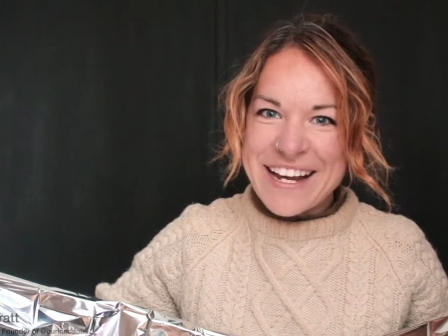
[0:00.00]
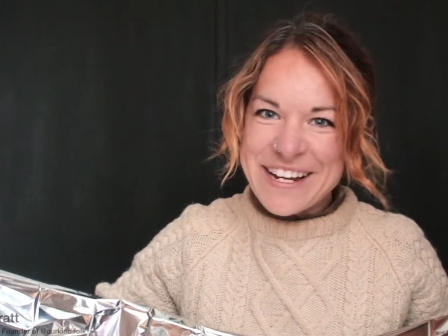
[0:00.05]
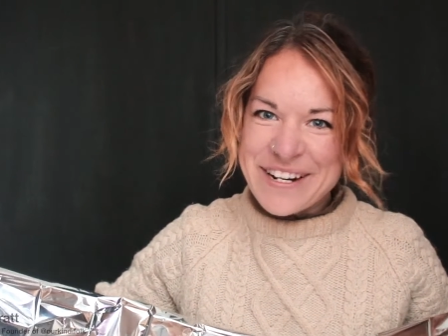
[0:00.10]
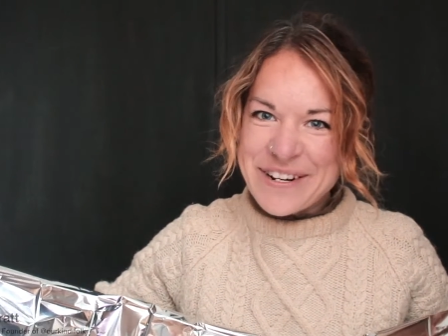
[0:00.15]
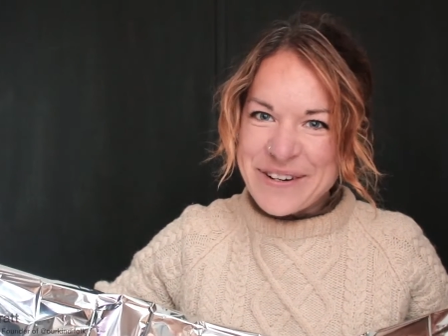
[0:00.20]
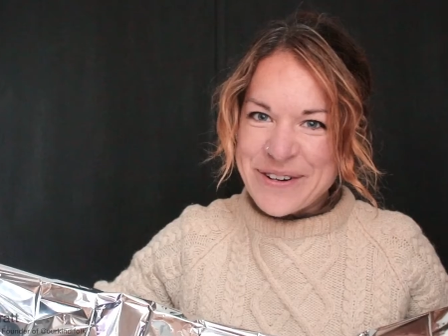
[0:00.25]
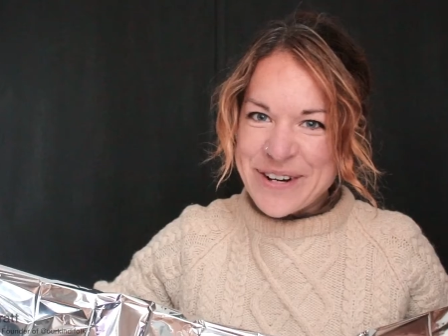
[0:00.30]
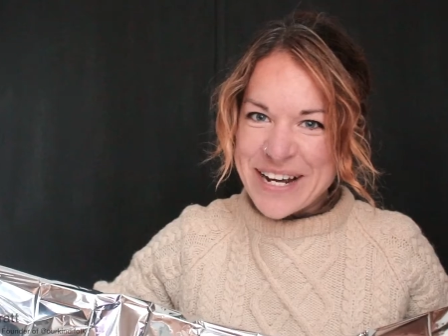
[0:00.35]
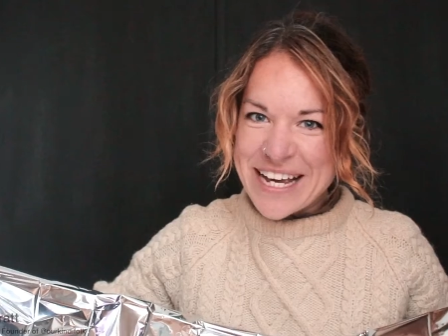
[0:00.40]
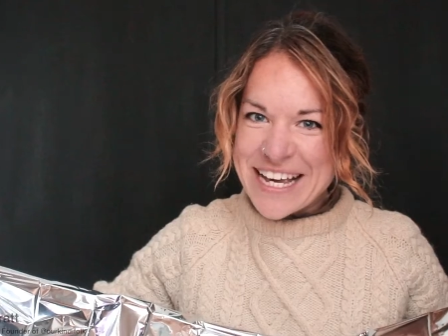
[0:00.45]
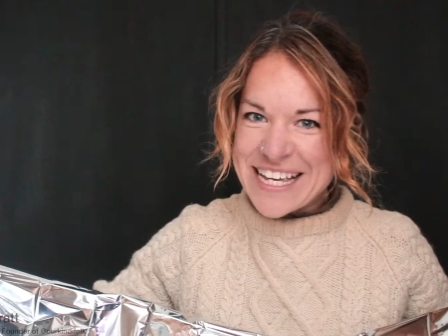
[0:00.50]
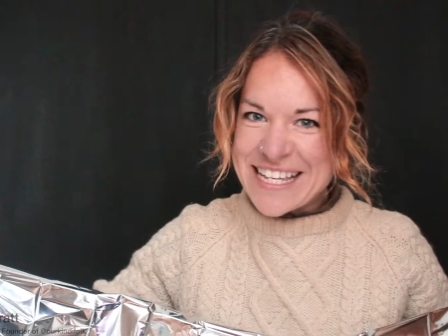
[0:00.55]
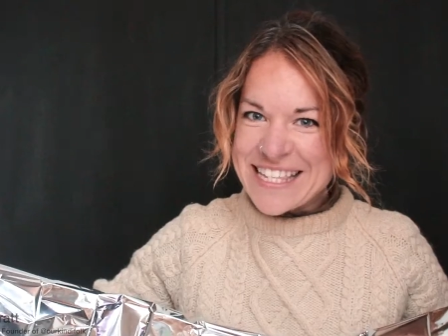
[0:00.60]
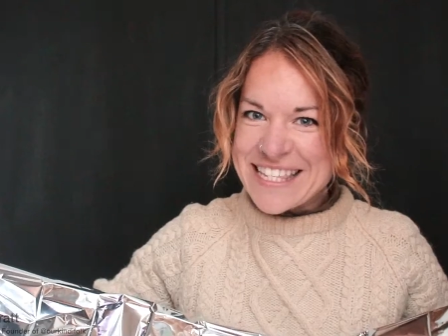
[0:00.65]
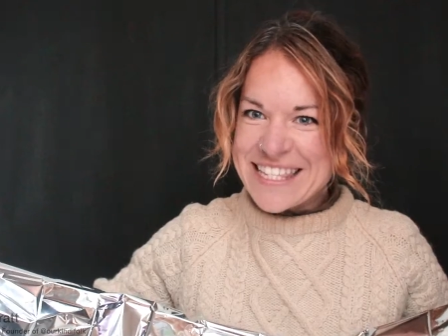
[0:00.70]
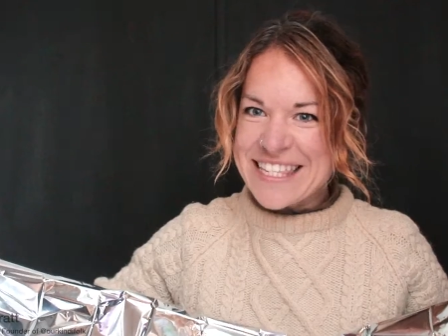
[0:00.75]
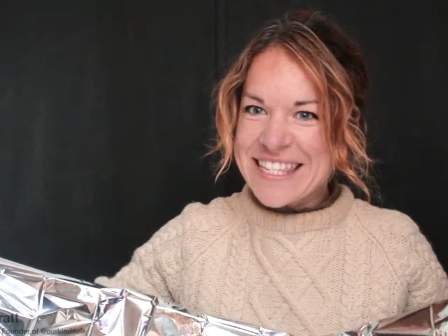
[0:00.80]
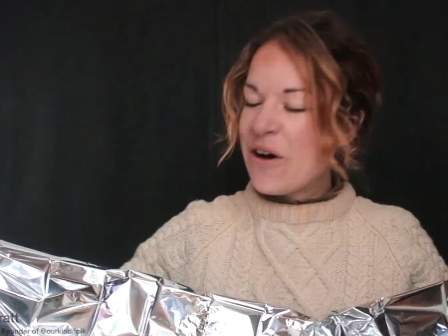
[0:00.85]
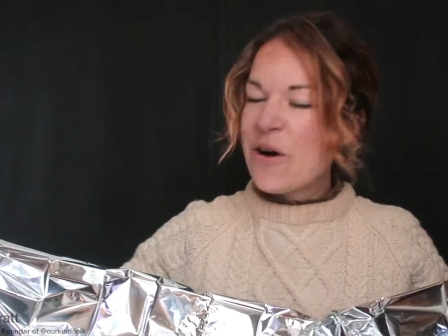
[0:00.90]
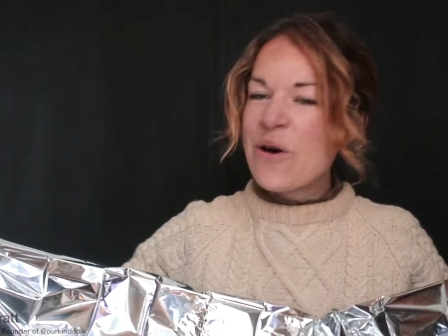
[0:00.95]
a noise
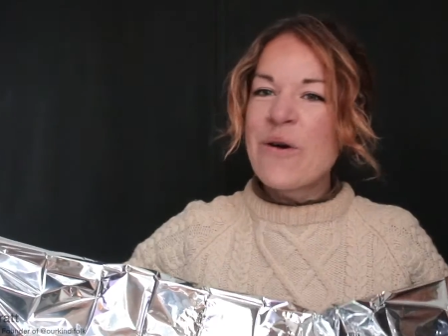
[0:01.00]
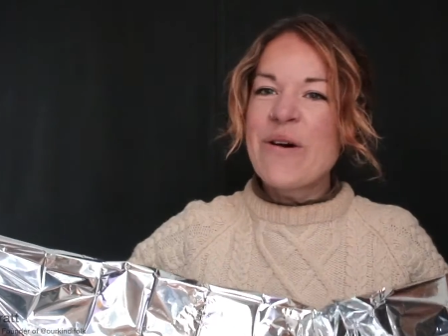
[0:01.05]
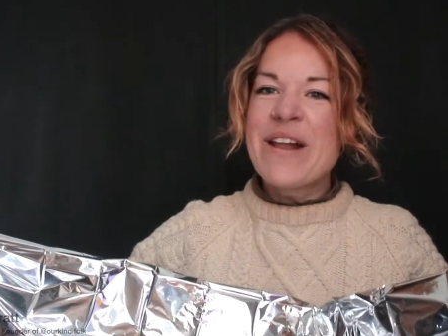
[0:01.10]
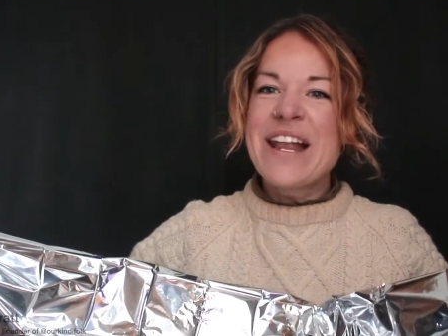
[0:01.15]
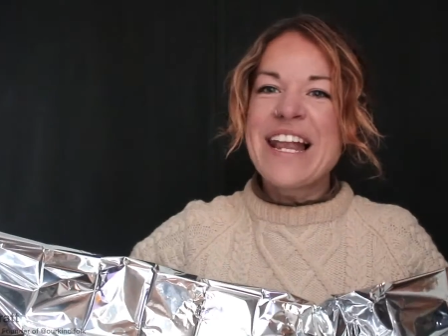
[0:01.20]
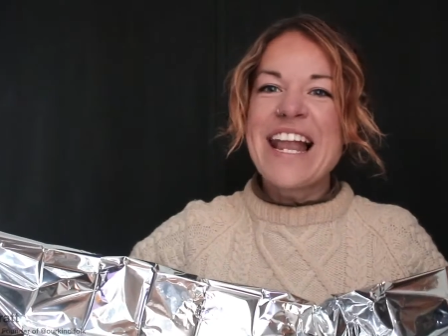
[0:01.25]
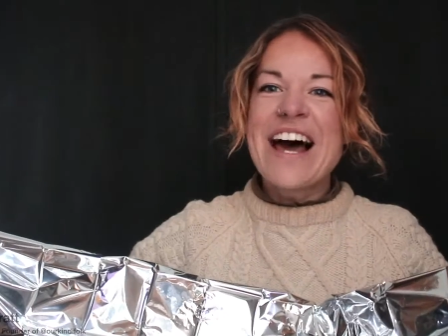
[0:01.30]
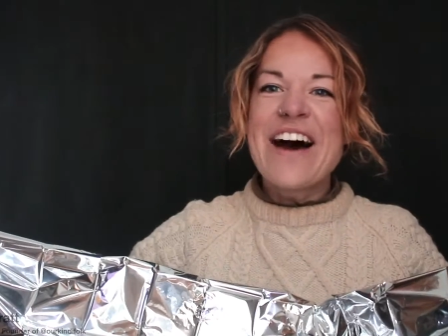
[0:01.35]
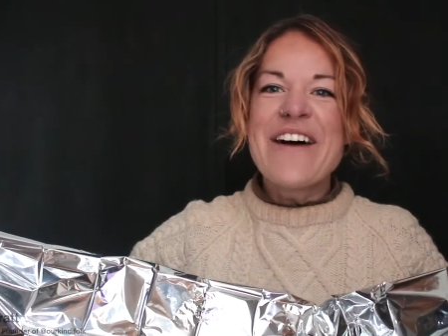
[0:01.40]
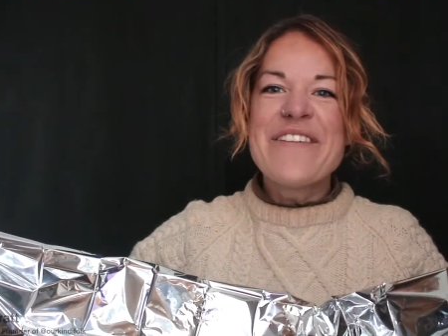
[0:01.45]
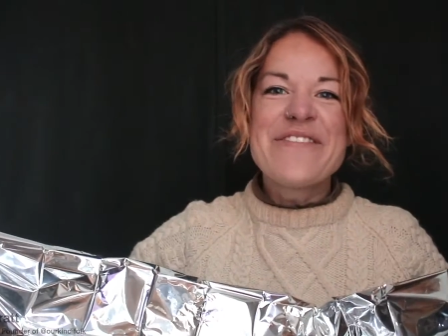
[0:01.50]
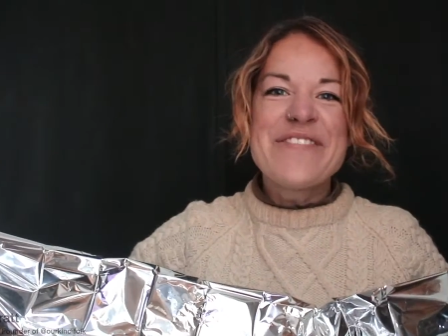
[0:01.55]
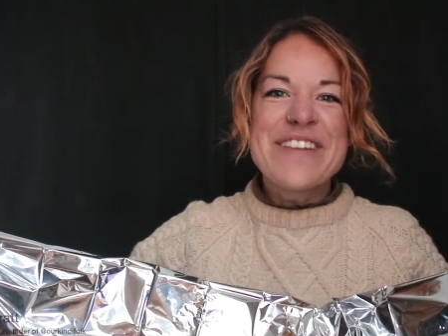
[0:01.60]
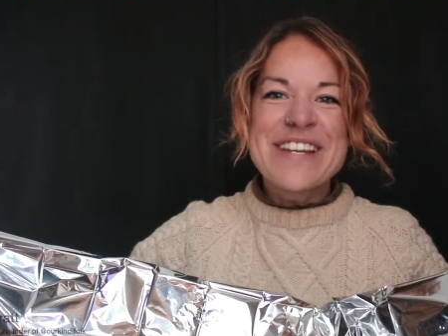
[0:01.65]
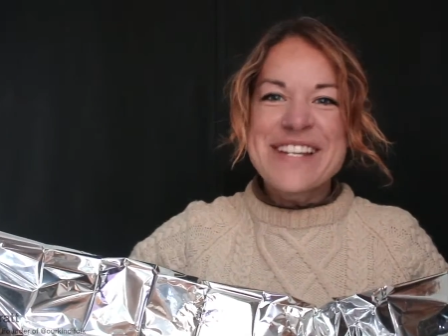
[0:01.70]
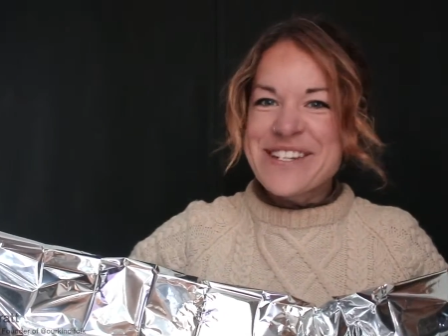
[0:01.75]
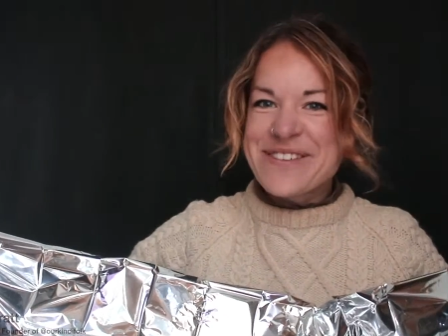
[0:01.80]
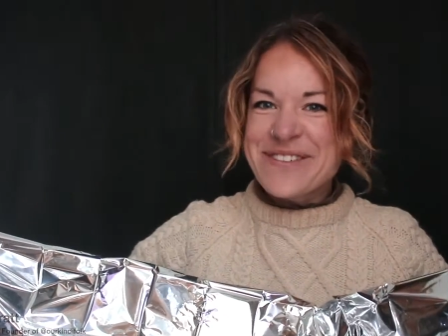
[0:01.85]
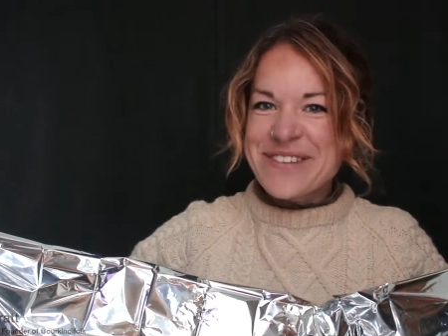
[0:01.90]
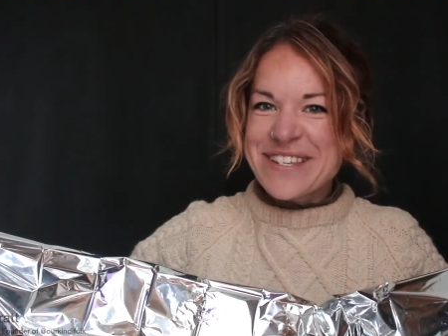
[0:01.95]
or love
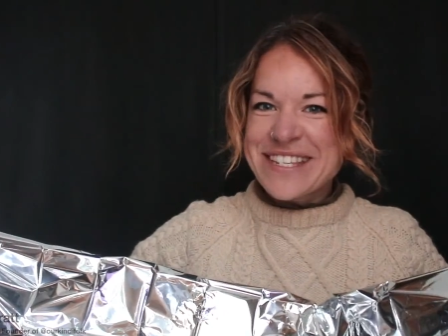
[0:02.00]
visual